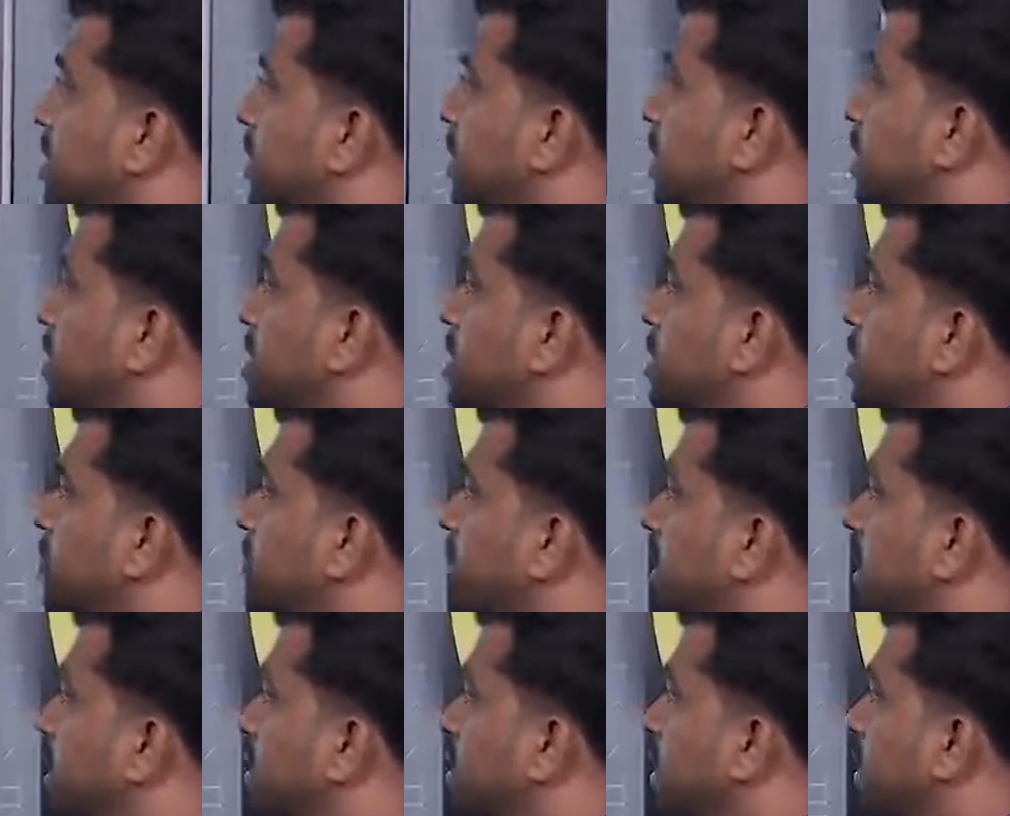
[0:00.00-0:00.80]
consumer
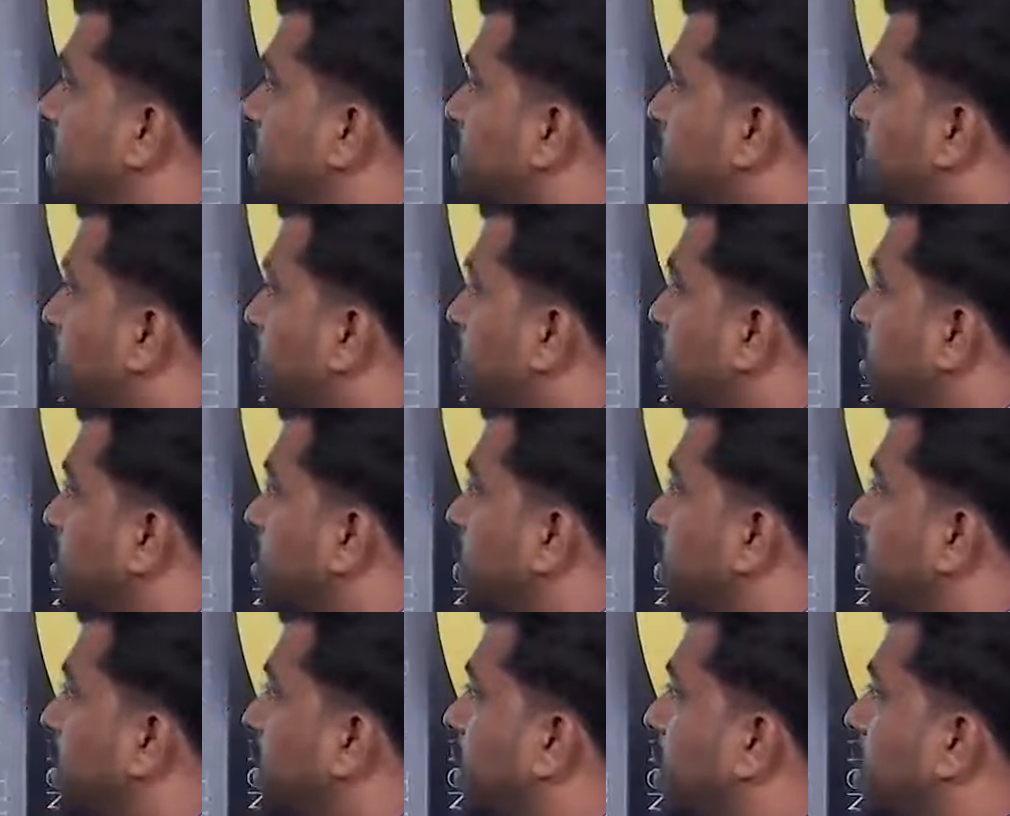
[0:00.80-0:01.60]
receives
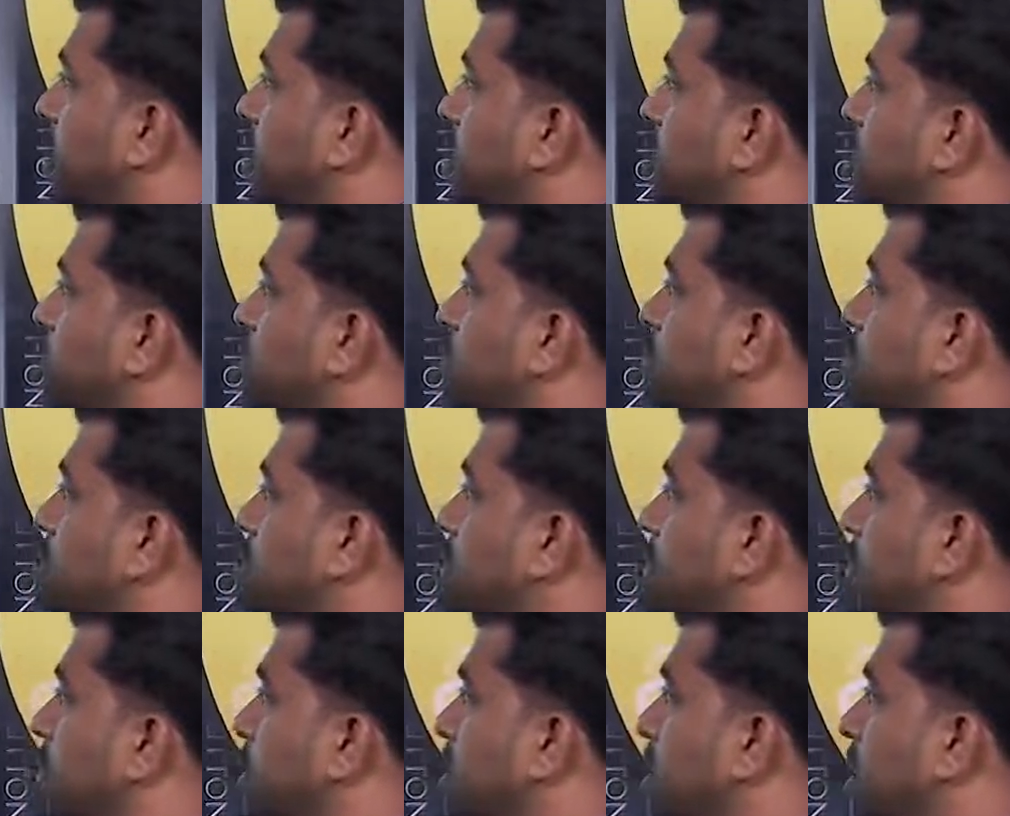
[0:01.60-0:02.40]
opportunity to consume
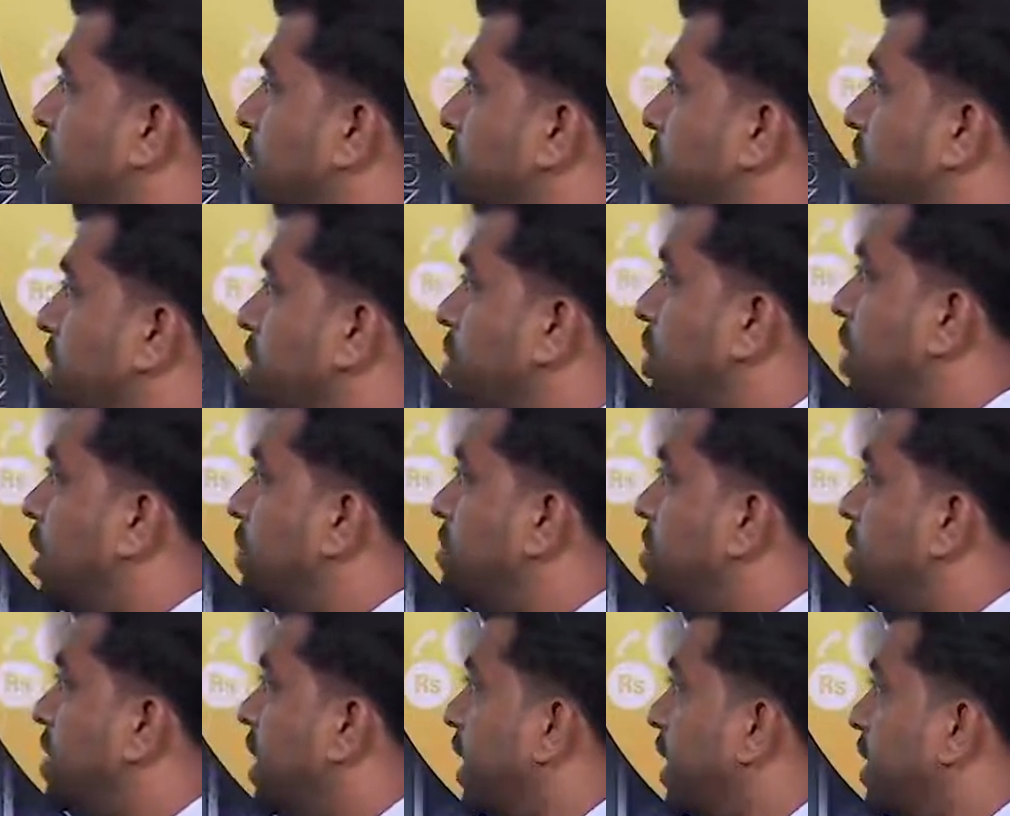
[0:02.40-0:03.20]
goods which give
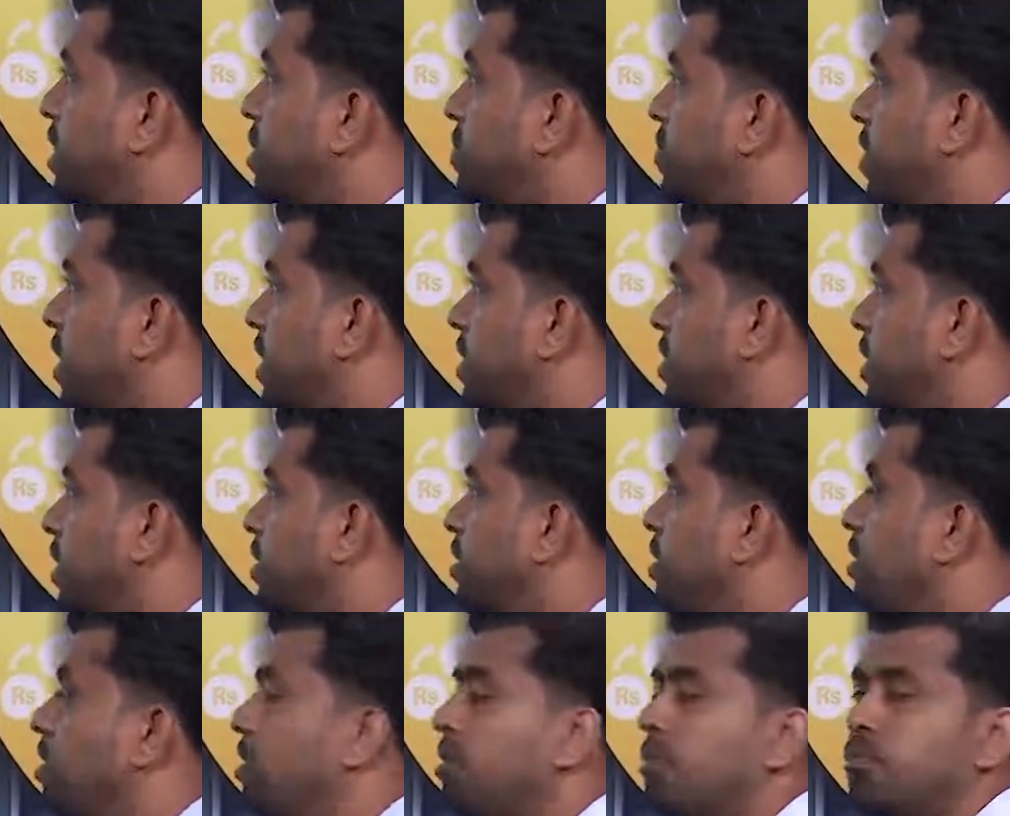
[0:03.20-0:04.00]
satisfaction
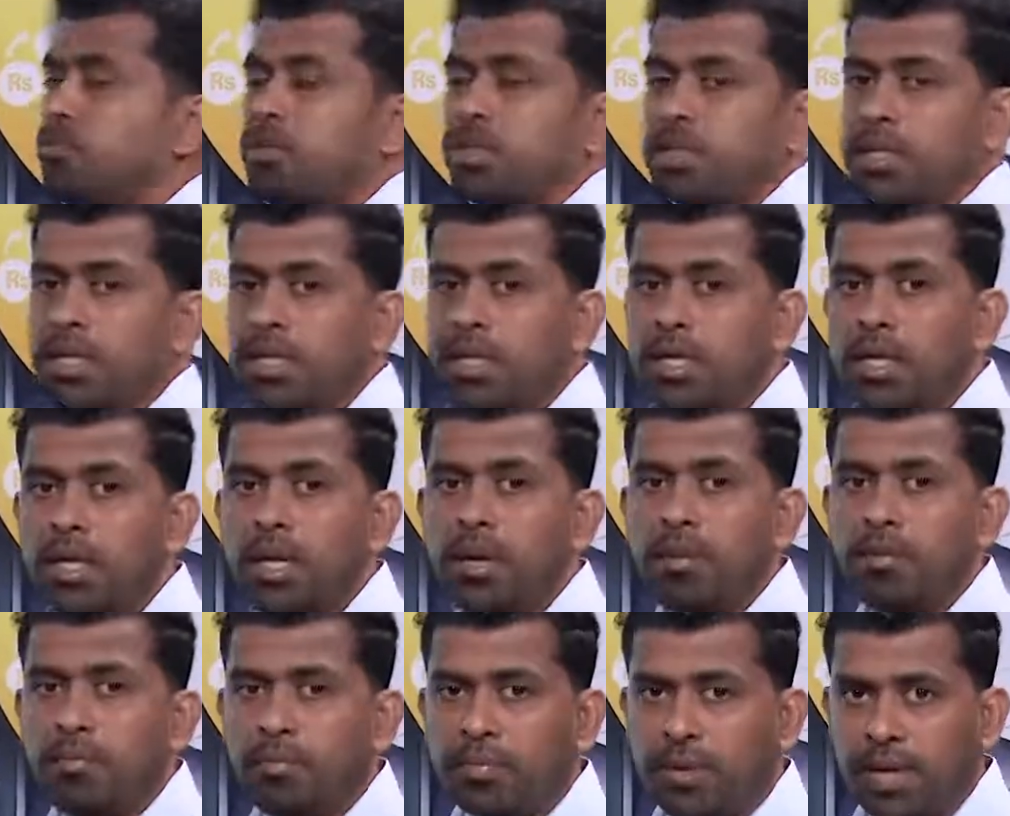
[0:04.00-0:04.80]
for the
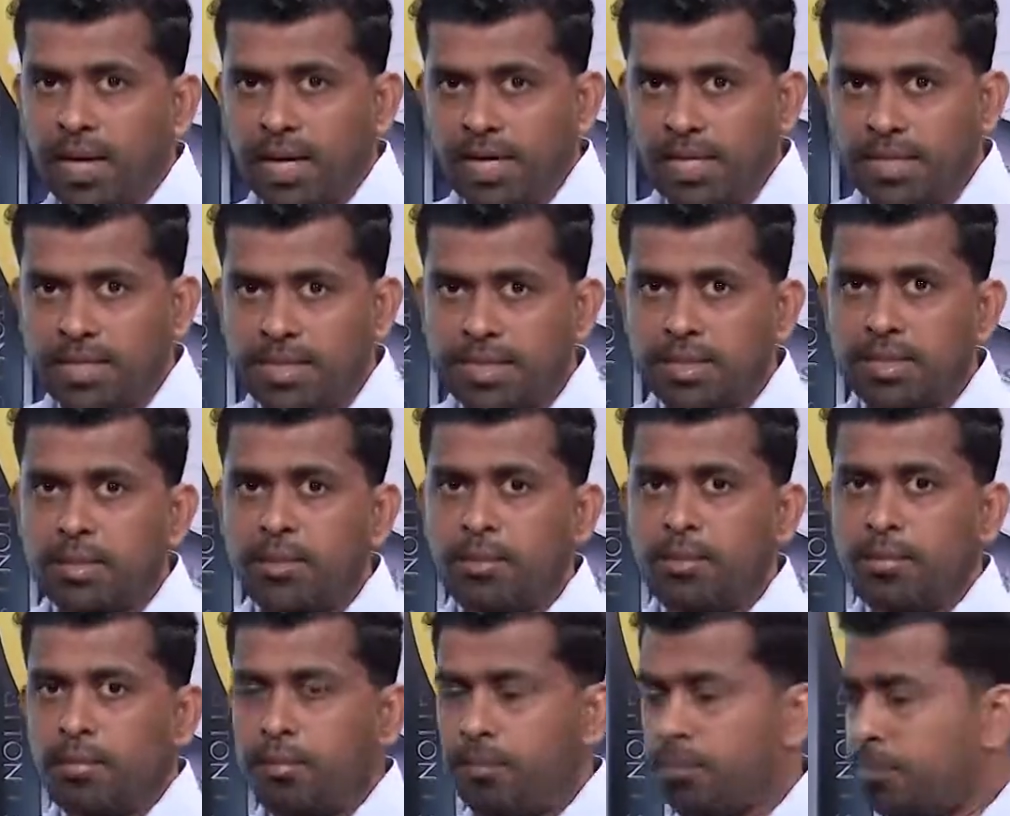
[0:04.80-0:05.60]
price
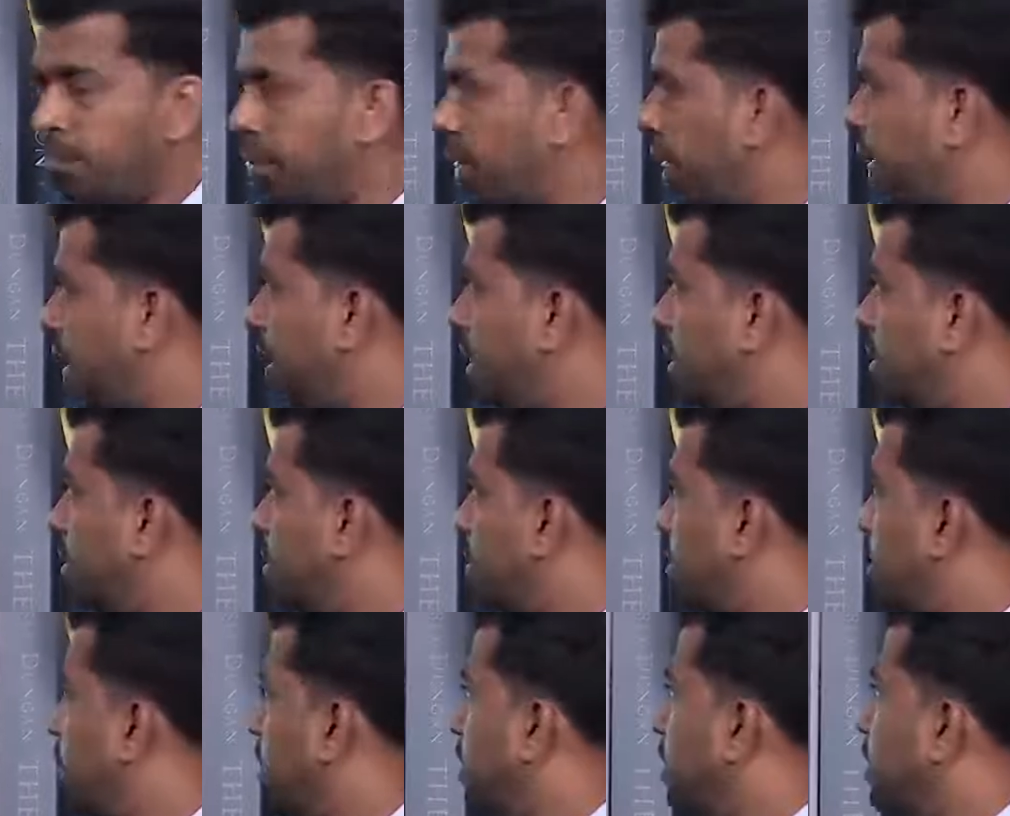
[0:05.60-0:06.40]
paid.
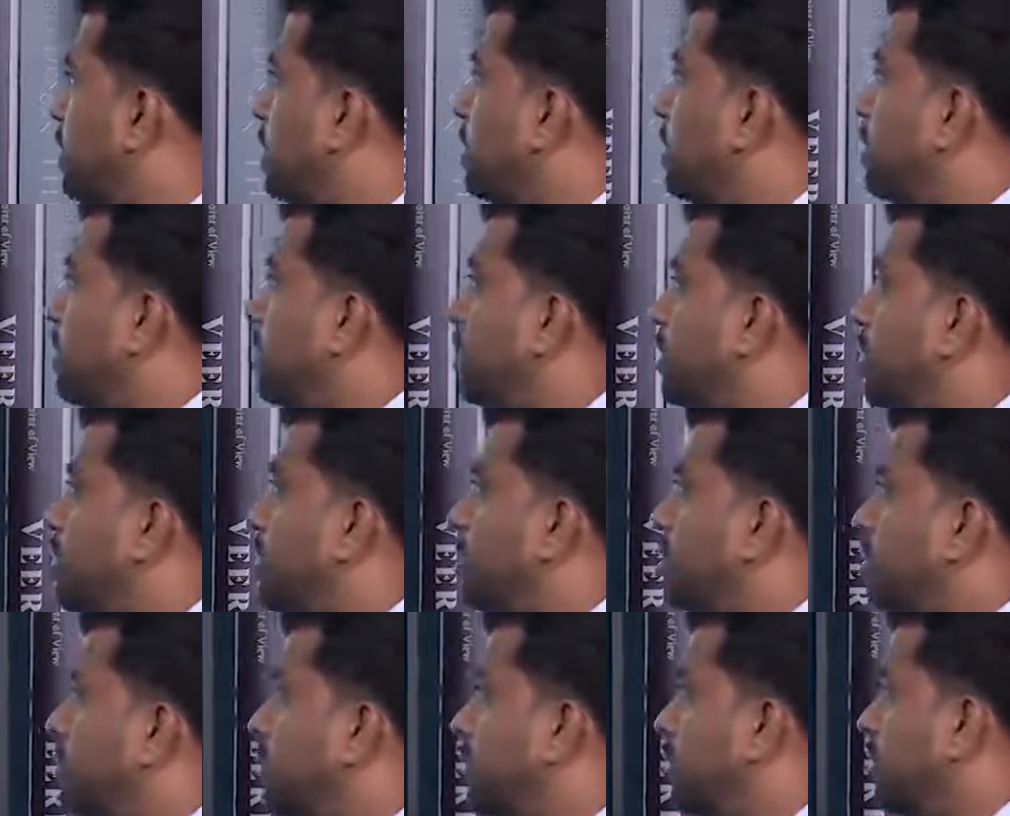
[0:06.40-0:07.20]

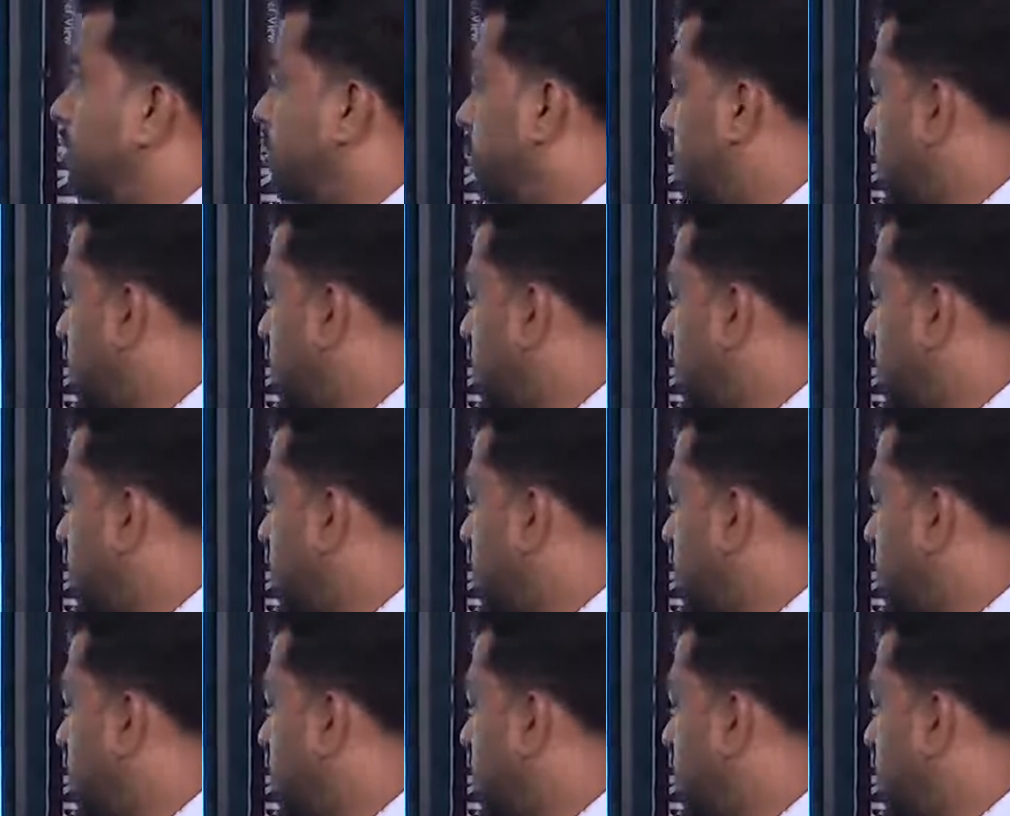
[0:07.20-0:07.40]
The